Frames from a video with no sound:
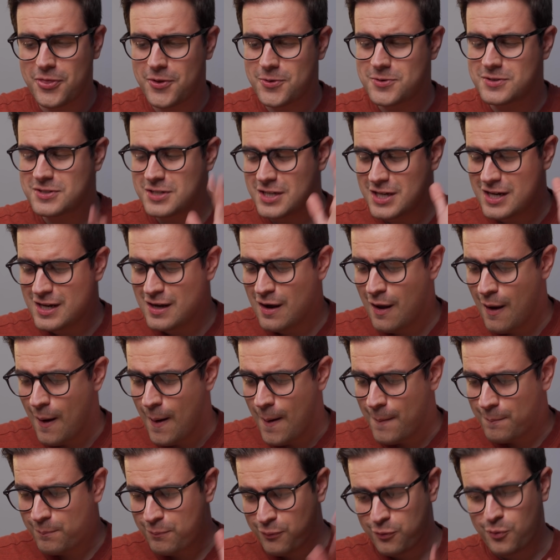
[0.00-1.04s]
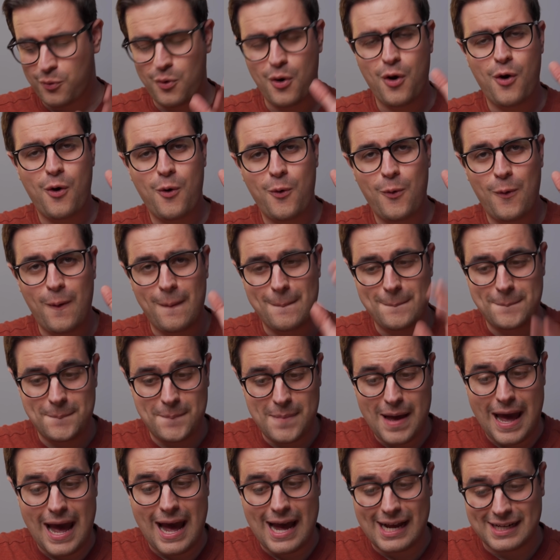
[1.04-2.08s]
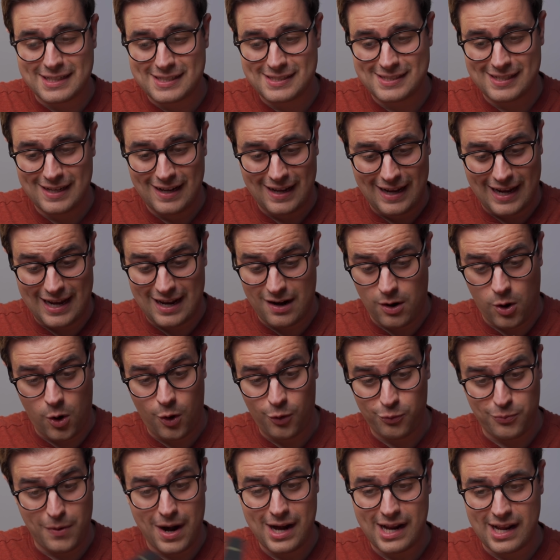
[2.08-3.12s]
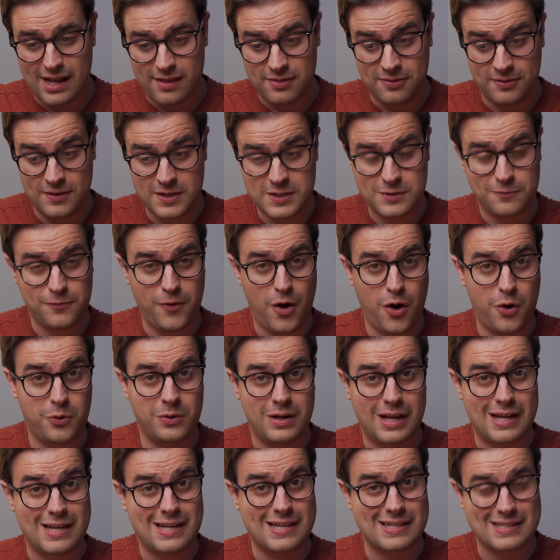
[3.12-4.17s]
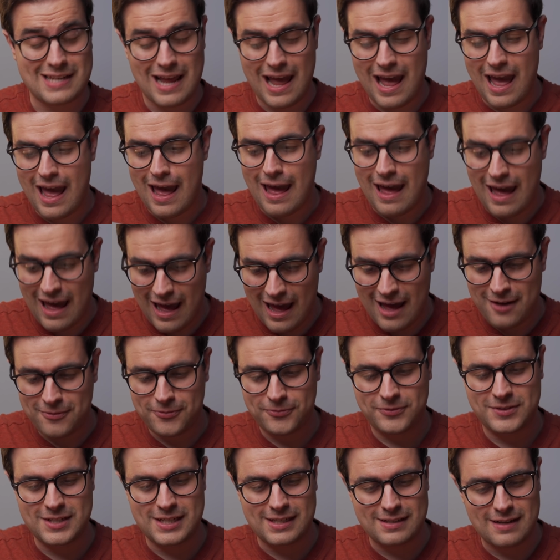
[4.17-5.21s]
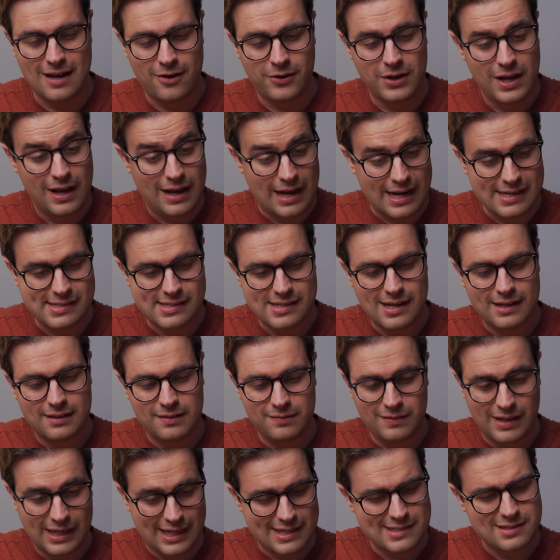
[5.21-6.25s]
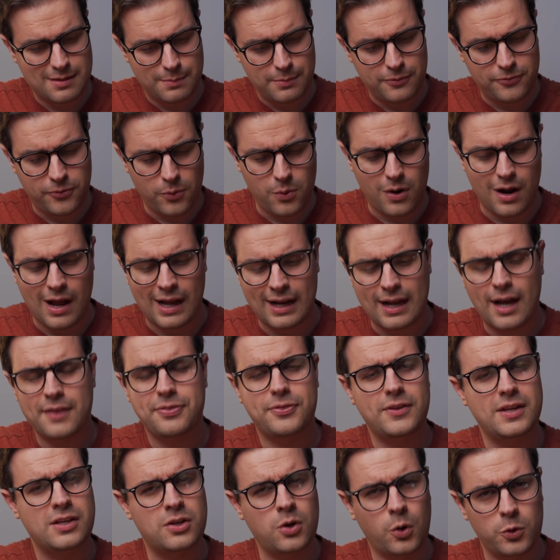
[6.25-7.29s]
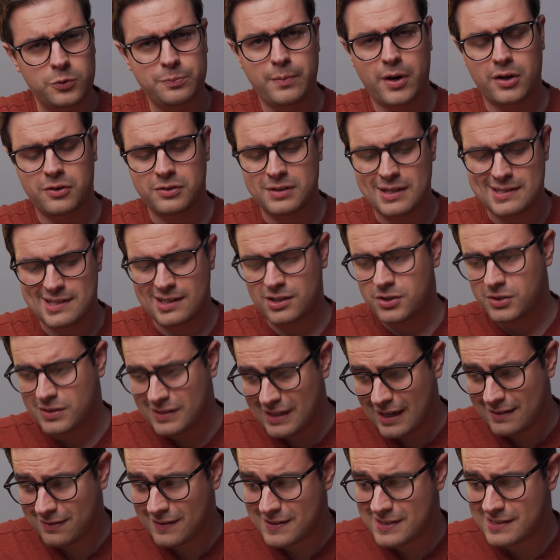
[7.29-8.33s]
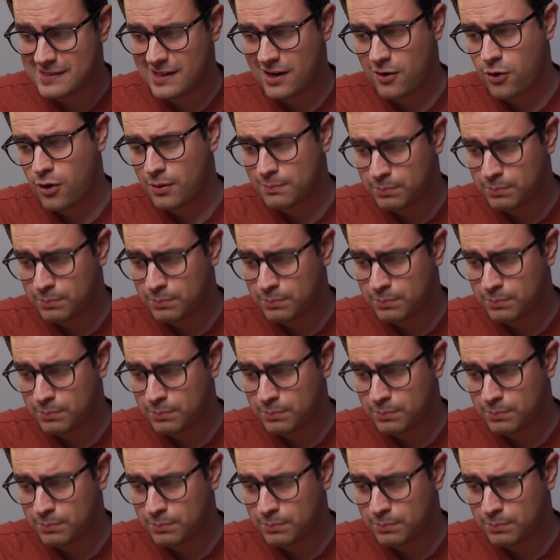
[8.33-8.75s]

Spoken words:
13 Pro Max. And already this phone is hefty. Now, like I said before, I got the gold model because I couldn't get the Sierra